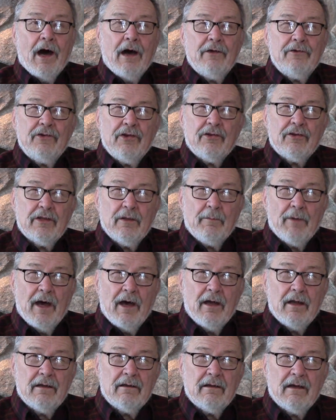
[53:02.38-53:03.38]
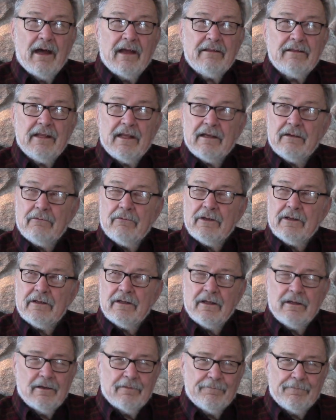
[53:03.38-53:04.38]
just about, I think
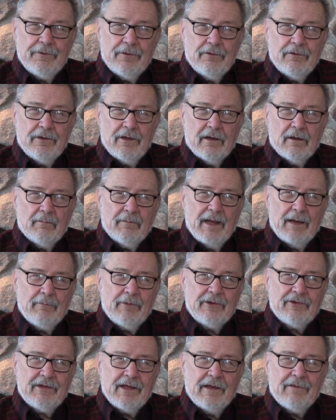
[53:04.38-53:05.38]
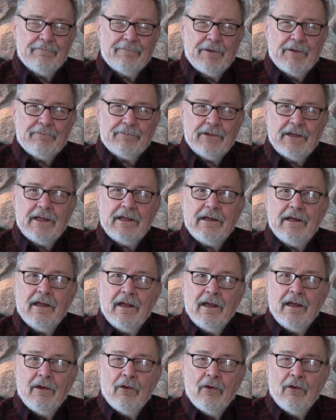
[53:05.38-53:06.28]
within a few now, maybe 10, 15,